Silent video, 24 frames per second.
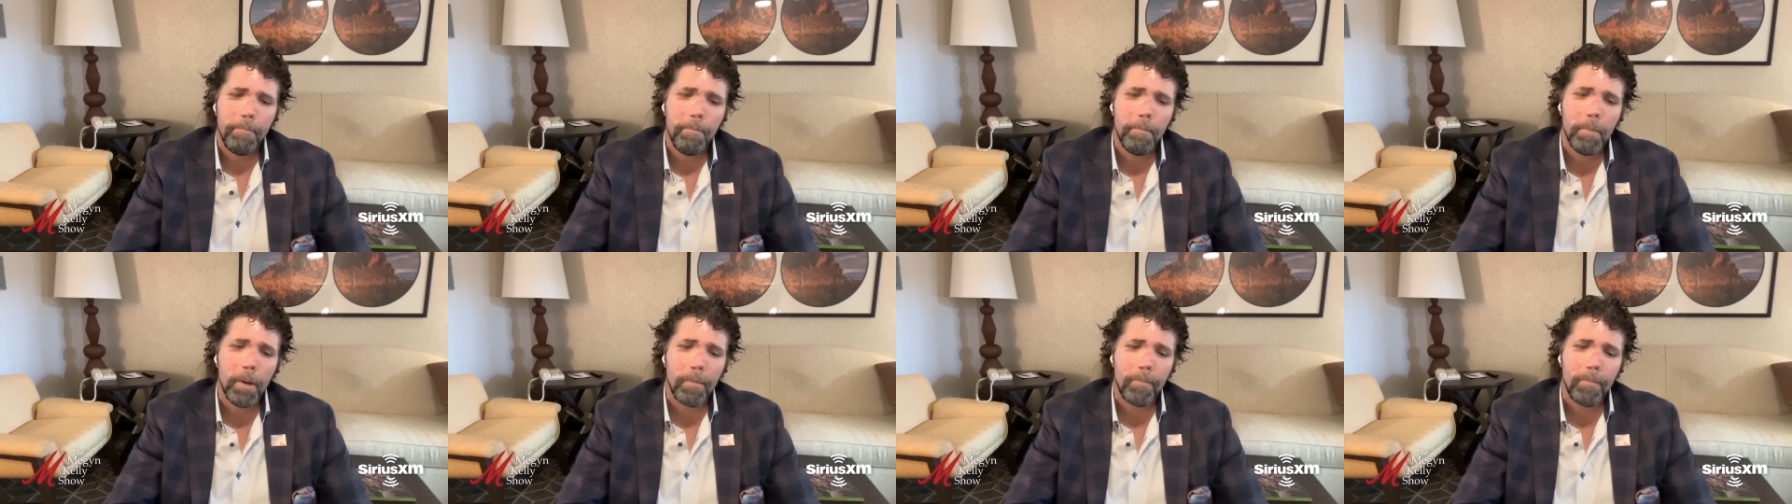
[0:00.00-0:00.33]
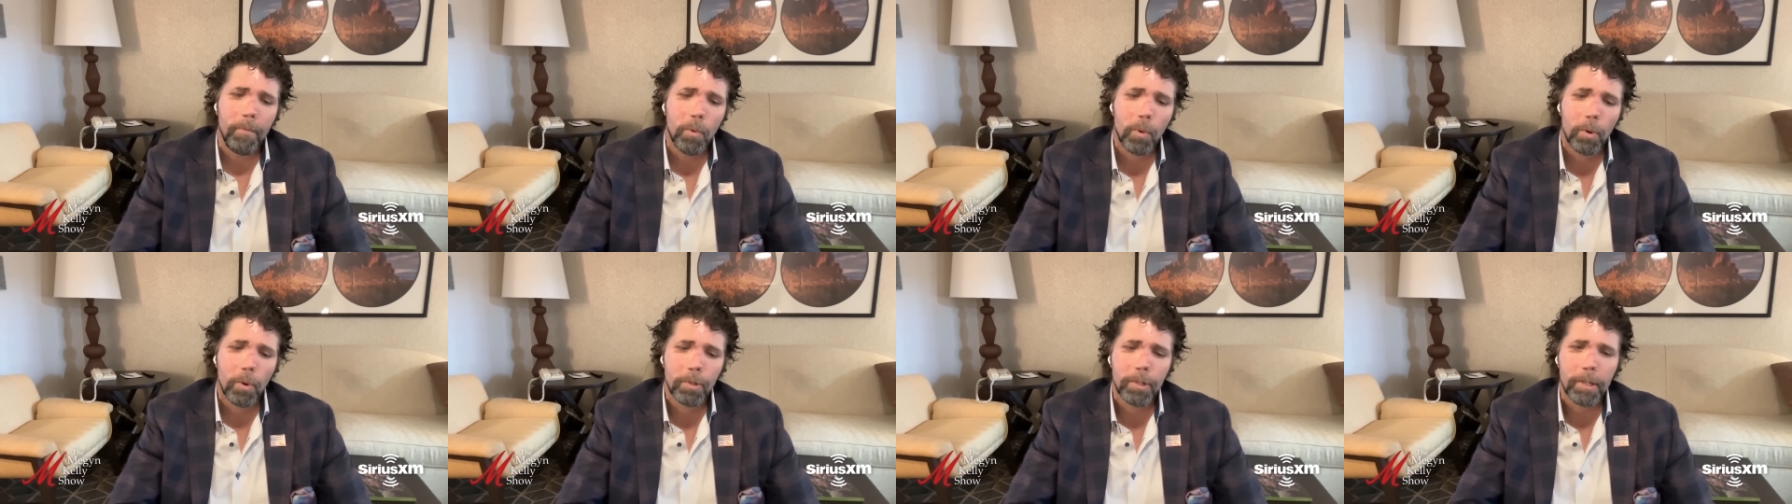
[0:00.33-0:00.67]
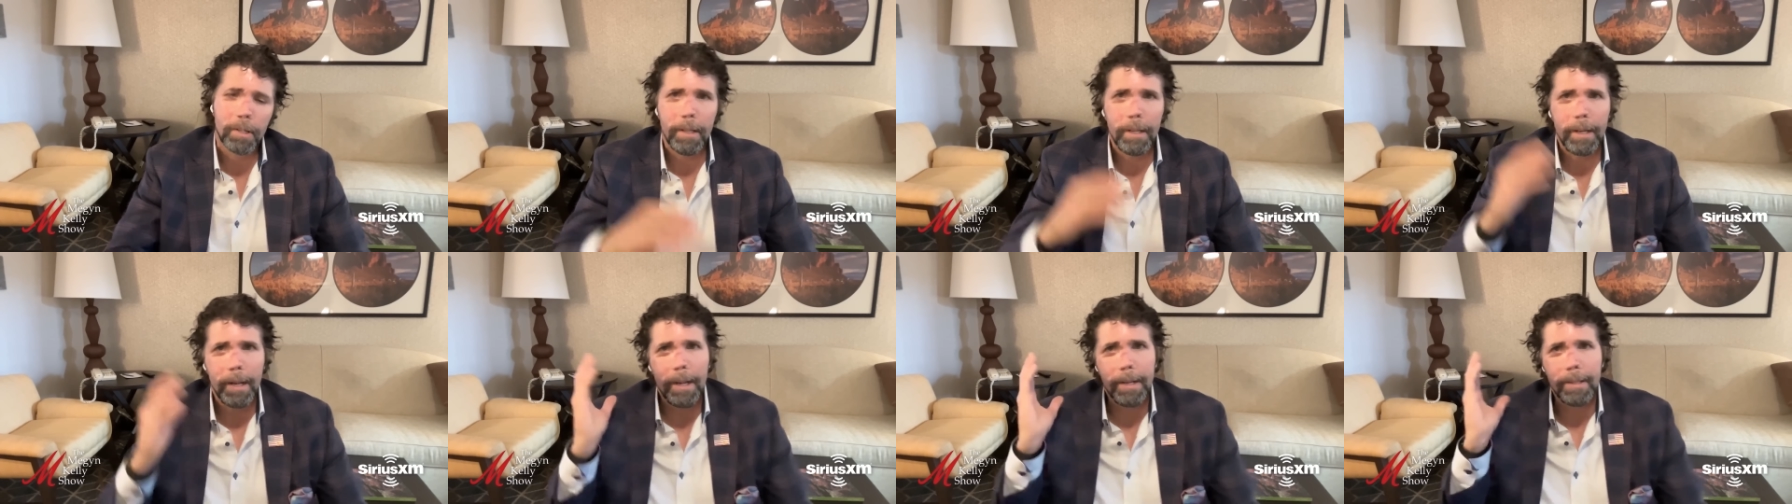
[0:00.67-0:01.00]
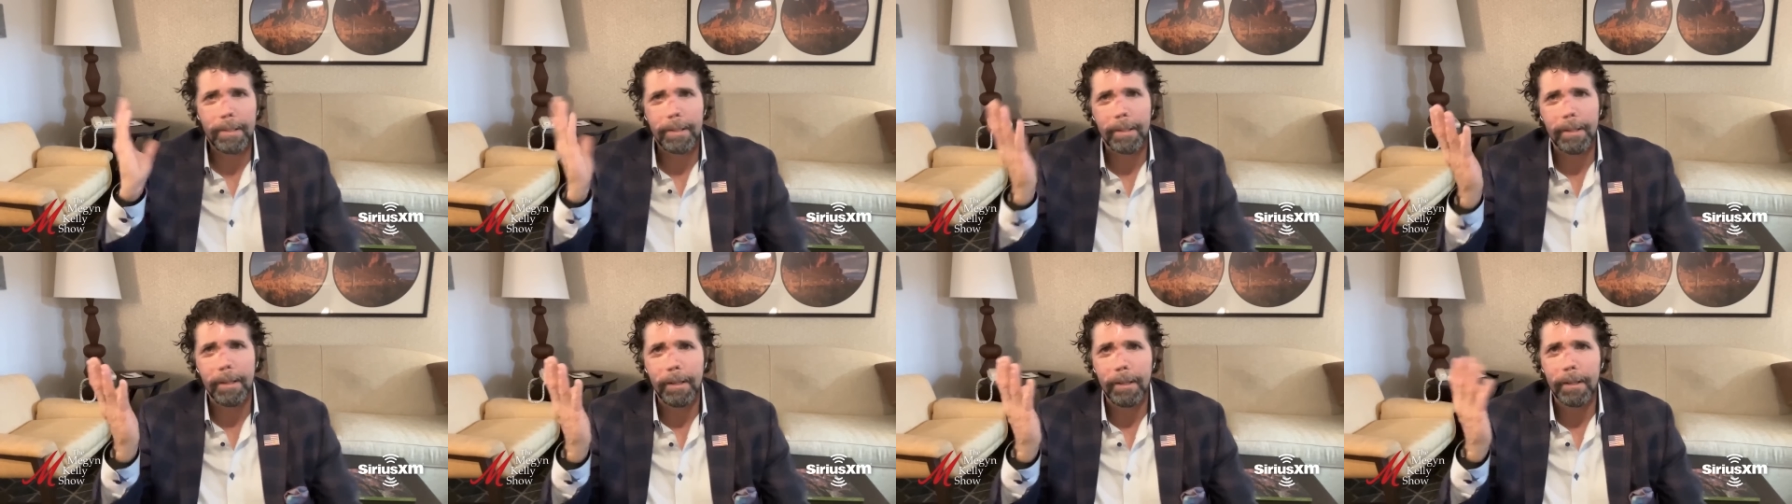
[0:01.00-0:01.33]
but fortunately, I
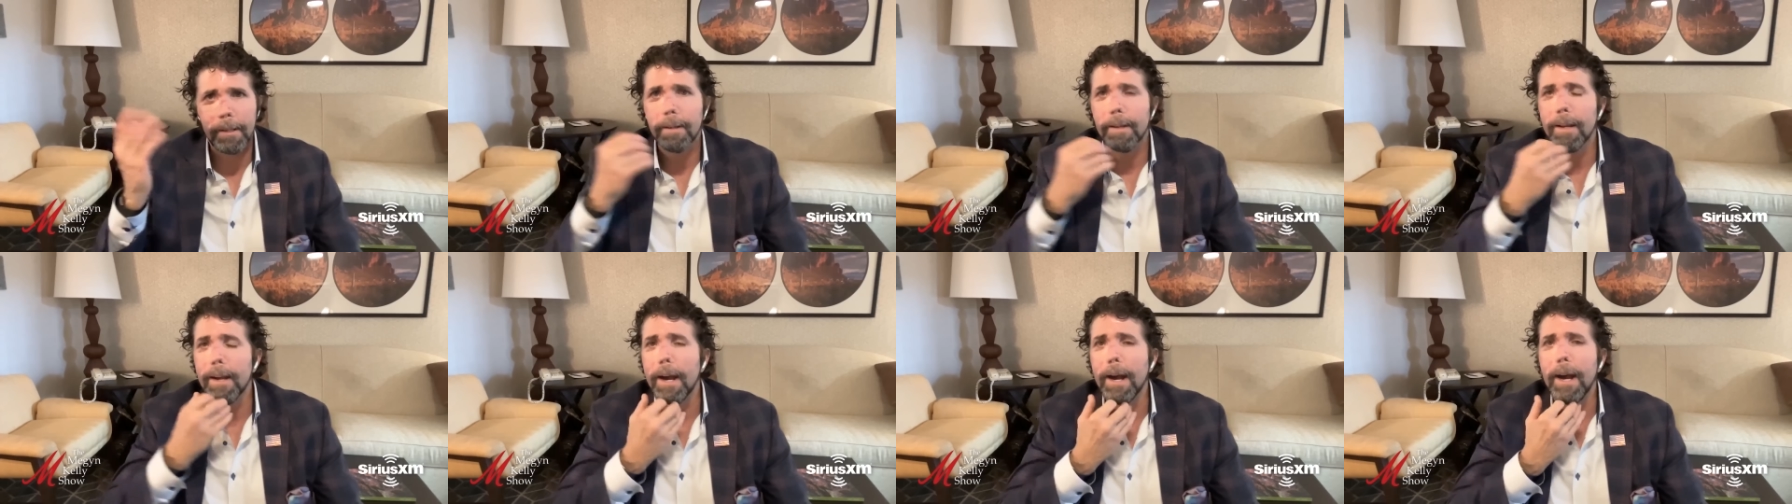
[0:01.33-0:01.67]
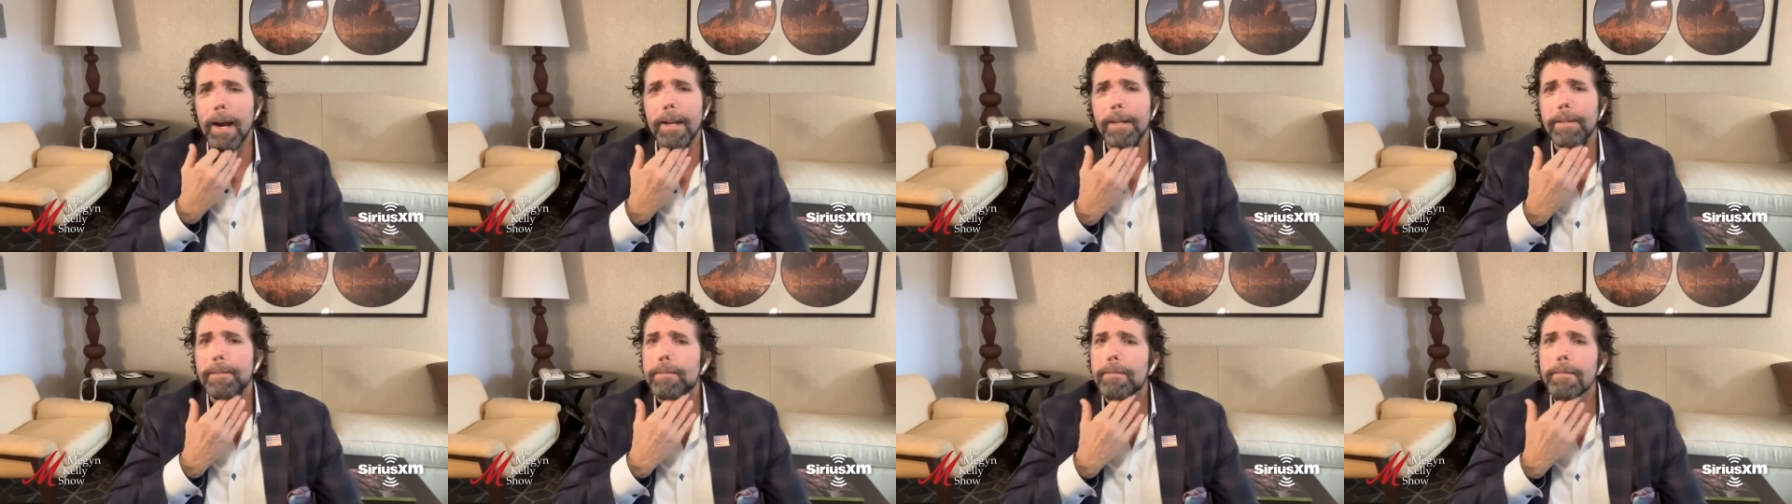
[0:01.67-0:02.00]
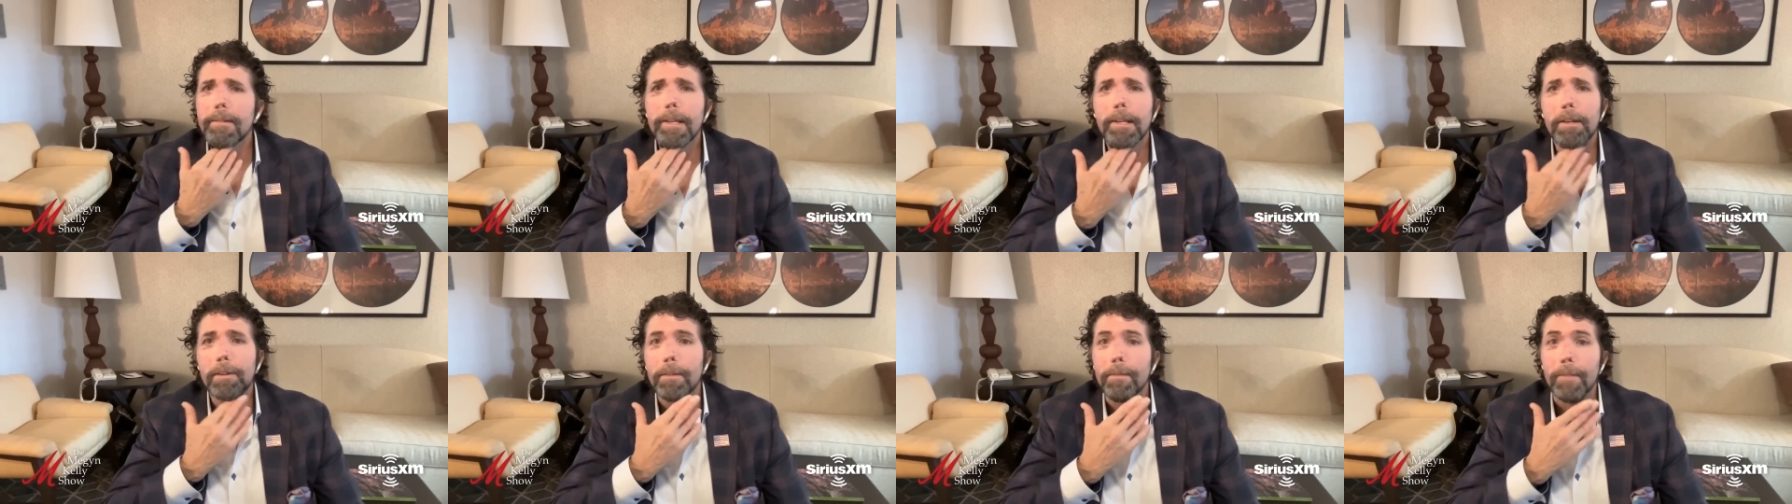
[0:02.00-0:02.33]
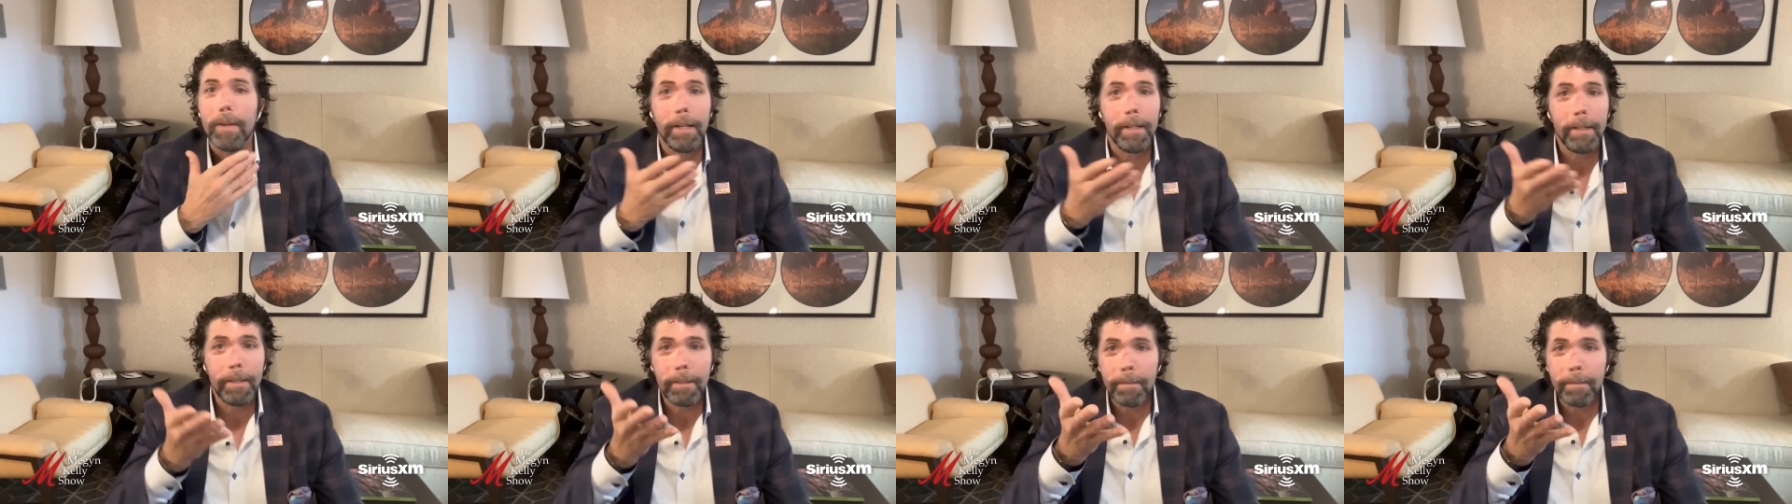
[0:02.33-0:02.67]
think God
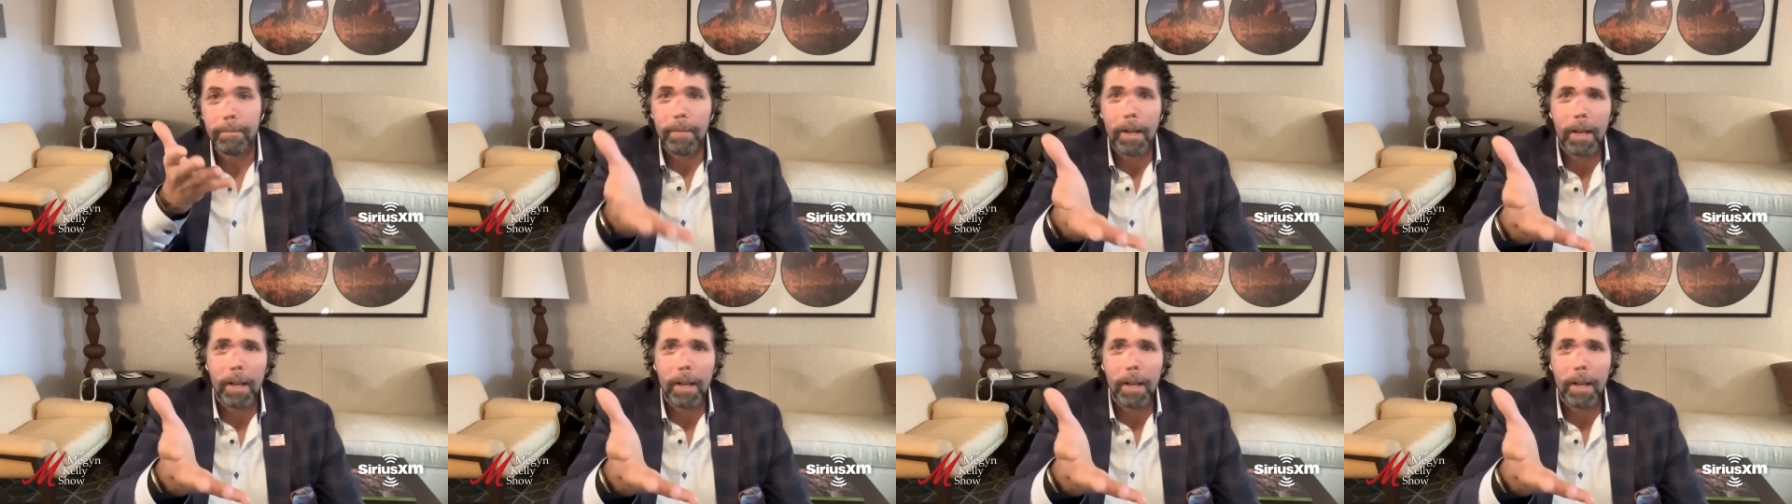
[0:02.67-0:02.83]
intervened.